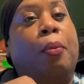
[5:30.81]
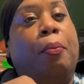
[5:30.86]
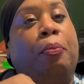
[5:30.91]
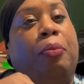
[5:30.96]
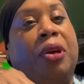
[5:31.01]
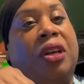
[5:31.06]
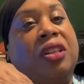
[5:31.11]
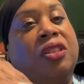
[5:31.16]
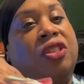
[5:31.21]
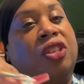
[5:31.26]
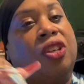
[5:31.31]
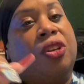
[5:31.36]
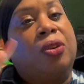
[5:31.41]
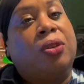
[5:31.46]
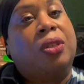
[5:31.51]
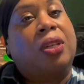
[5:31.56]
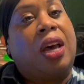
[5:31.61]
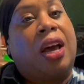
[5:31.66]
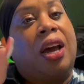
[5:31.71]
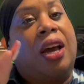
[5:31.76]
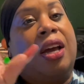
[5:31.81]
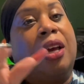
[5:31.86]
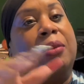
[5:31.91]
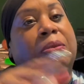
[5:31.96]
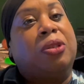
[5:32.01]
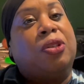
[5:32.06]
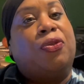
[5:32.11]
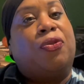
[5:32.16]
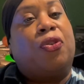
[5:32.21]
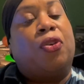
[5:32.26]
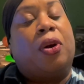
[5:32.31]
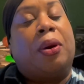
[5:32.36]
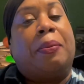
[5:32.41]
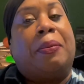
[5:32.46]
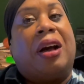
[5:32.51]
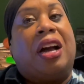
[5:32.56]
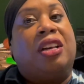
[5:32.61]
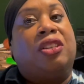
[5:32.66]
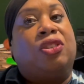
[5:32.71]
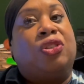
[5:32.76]
busier times for
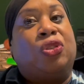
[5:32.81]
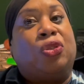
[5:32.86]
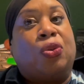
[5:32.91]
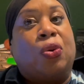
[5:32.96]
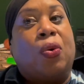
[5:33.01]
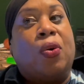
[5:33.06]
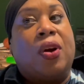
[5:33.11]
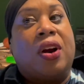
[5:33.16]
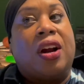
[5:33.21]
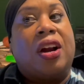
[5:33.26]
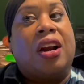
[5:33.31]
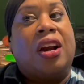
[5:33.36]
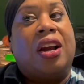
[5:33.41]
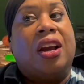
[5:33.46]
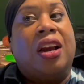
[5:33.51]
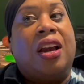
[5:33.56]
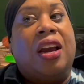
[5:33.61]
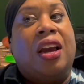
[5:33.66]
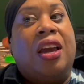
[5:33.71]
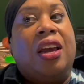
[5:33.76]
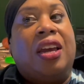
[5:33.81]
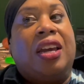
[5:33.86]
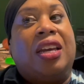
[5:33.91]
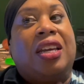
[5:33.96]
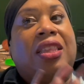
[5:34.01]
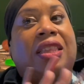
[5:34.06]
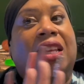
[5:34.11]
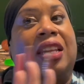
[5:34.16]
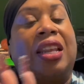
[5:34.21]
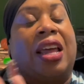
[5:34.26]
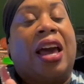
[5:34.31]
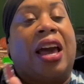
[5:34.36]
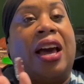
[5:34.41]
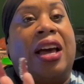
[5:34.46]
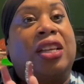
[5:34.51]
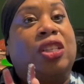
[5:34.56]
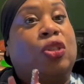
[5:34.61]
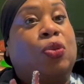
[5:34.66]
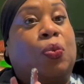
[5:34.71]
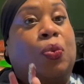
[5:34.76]
my store in the
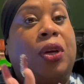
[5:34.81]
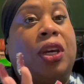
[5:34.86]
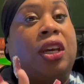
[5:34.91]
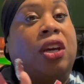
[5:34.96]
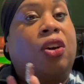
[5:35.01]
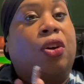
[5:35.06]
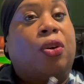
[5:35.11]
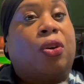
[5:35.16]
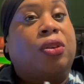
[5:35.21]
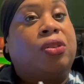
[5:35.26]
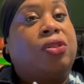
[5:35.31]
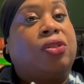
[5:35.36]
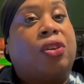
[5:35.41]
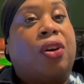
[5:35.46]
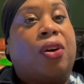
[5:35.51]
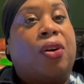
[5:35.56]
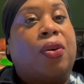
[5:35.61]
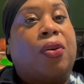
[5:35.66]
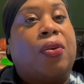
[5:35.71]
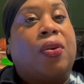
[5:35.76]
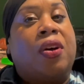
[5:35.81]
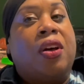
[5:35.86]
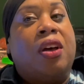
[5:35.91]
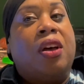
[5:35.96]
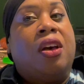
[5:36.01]
last week or so,